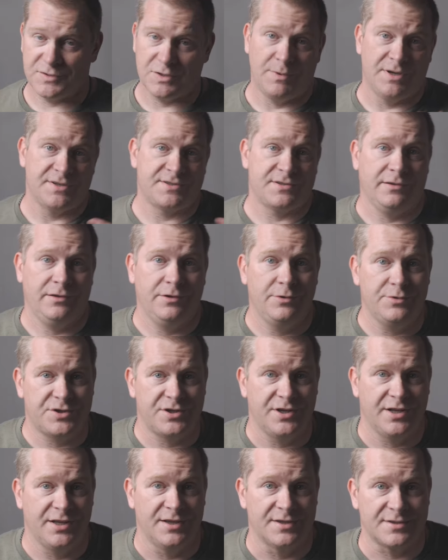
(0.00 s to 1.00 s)
So my
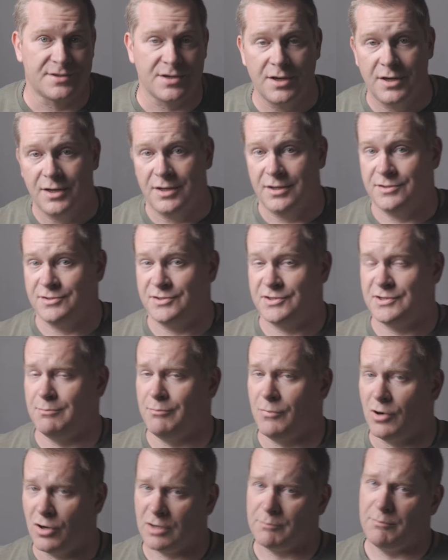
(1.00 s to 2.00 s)
solution is to
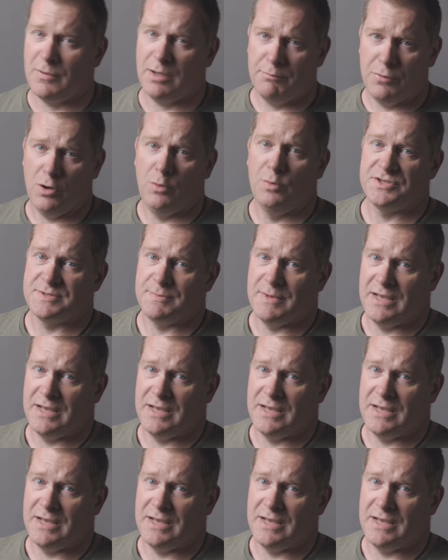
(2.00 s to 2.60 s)
mark my Bowens